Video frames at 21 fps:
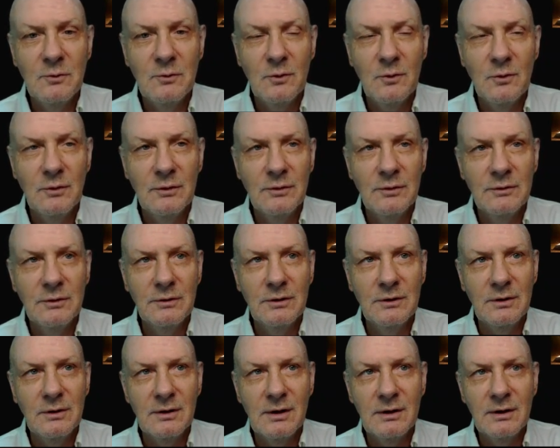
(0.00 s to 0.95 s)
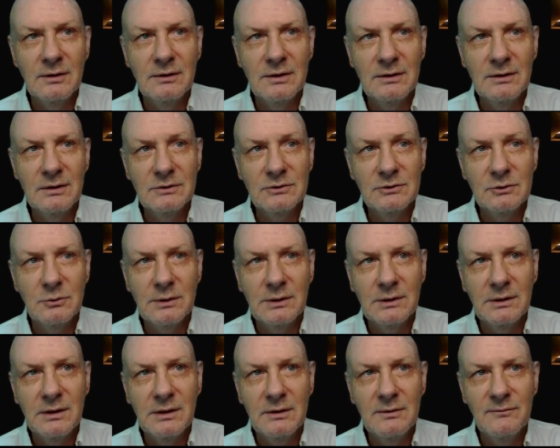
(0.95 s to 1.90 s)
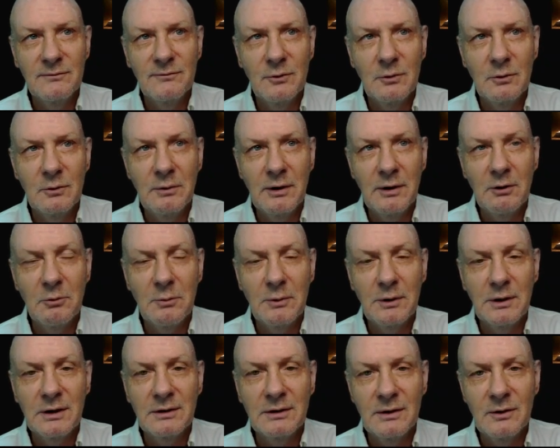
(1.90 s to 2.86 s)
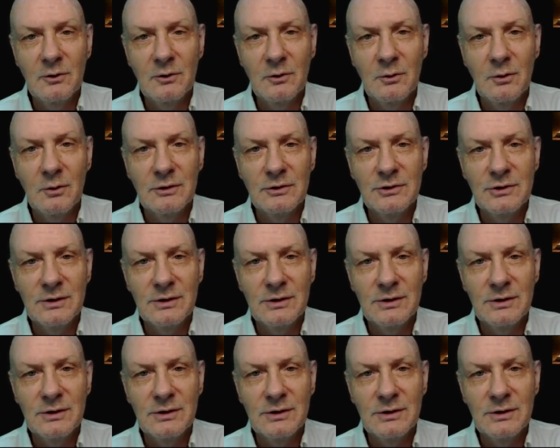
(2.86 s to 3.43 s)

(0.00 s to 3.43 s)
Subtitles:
or you can contact us directly at info@biblemoney.org.